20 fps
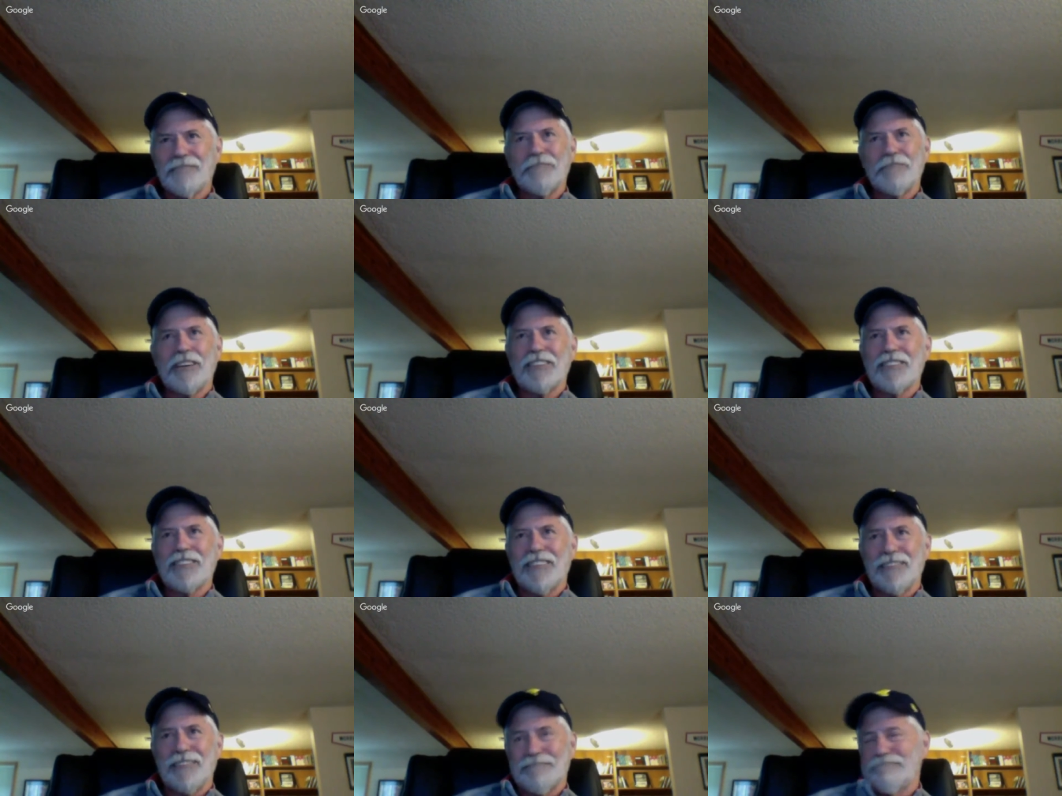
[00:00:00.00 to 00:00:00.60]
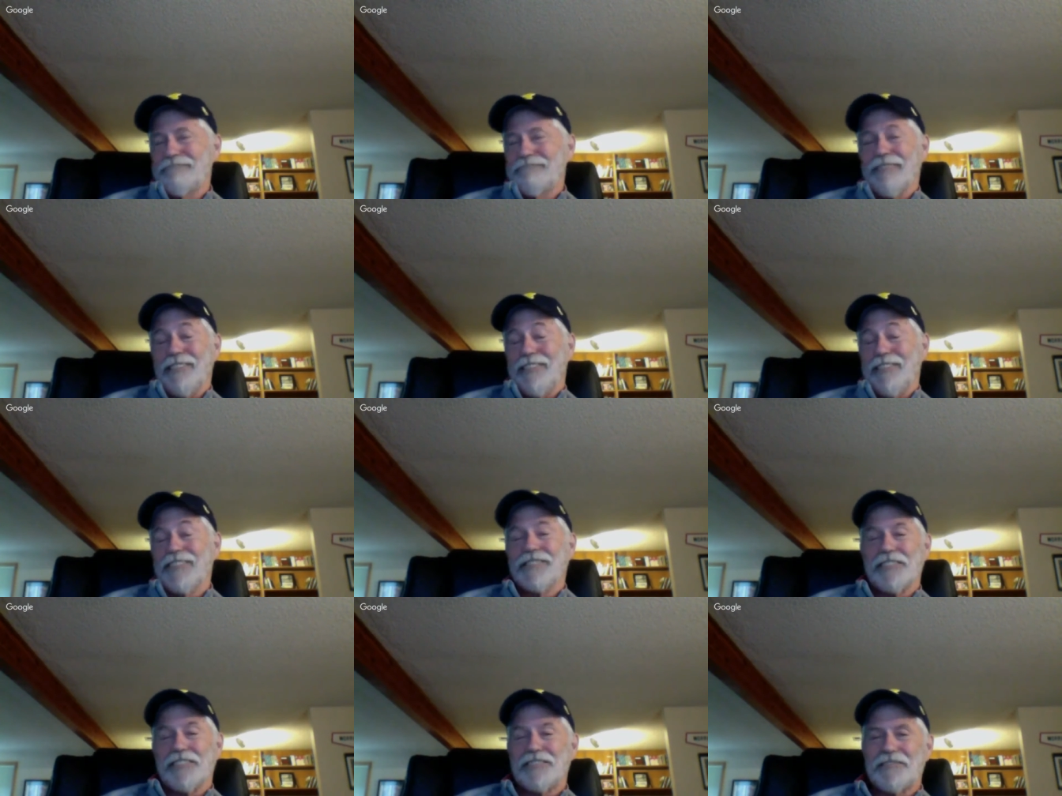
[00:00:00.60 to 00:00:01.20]

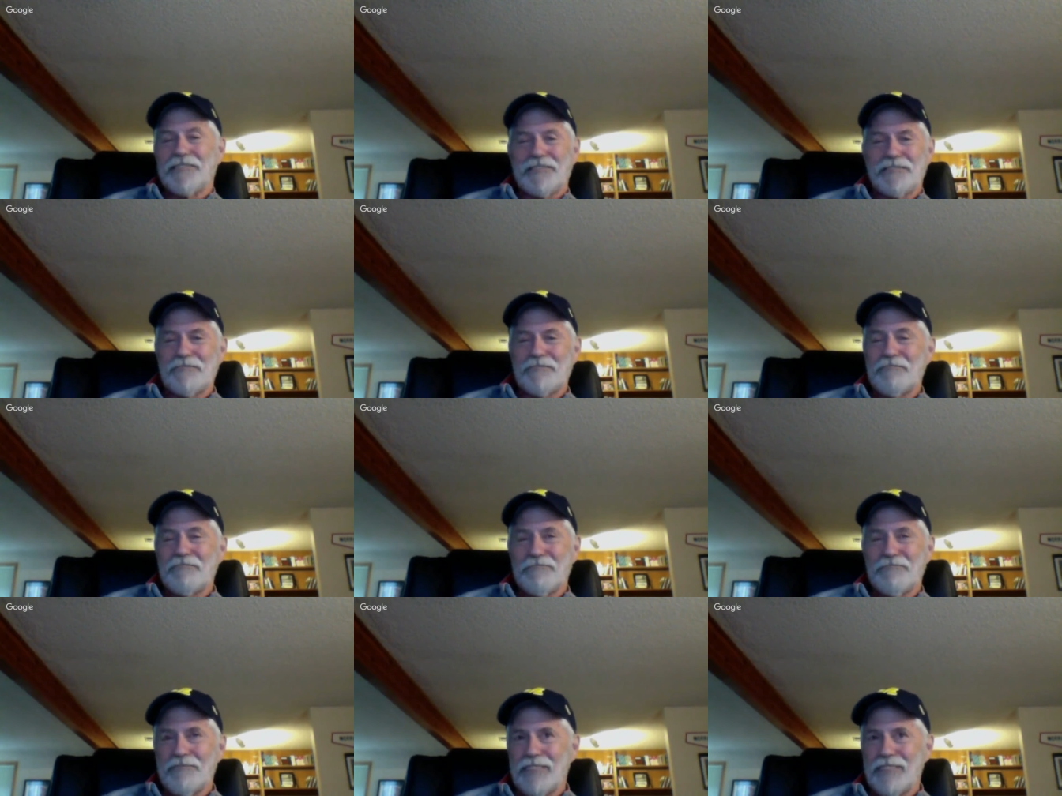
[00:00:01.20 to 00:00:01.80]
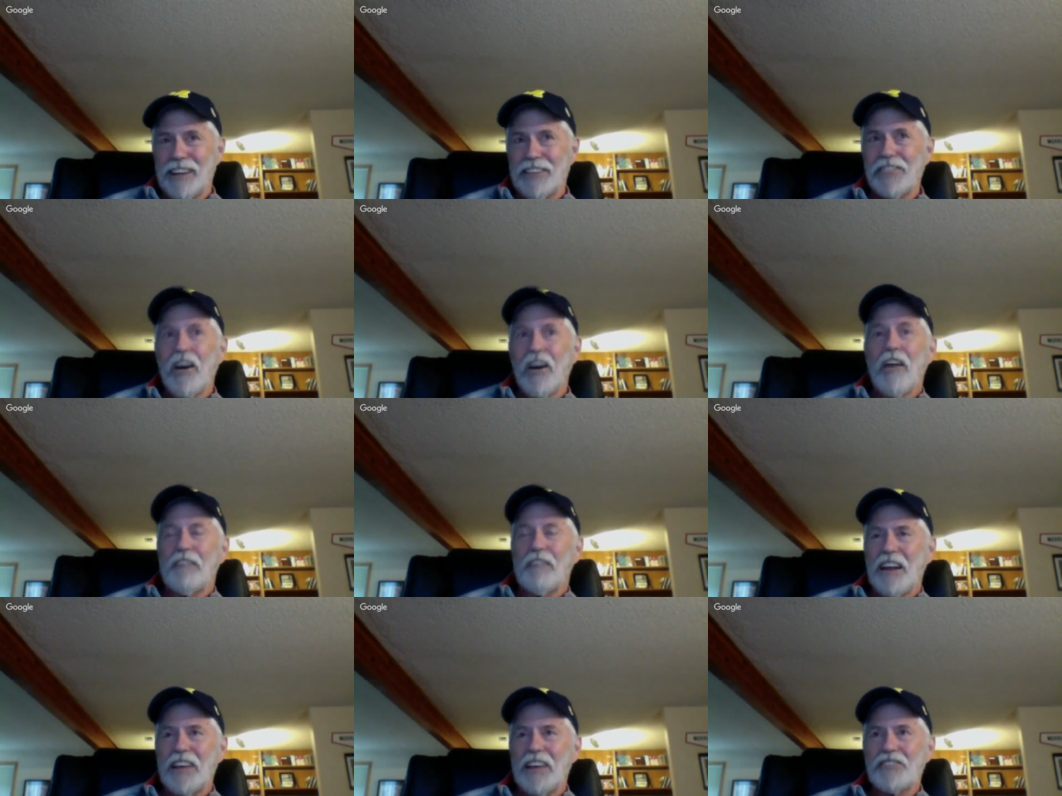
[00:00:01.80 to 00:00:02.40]
because it's
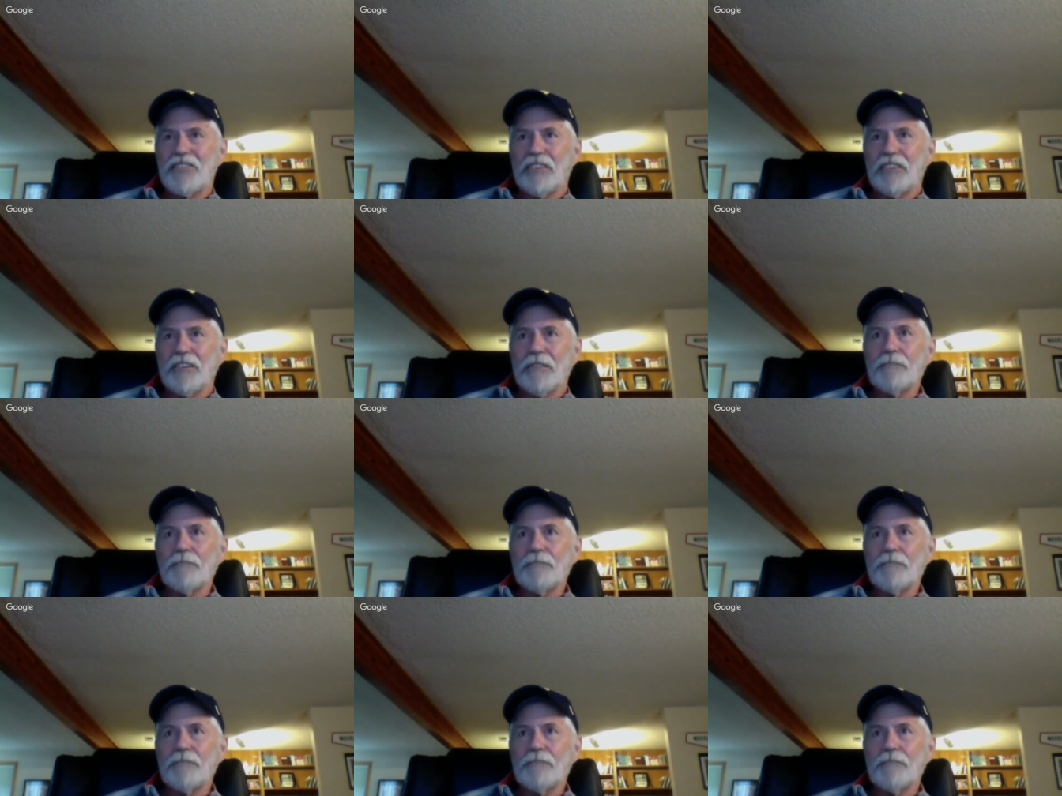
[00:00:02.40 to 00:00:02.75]
confidential.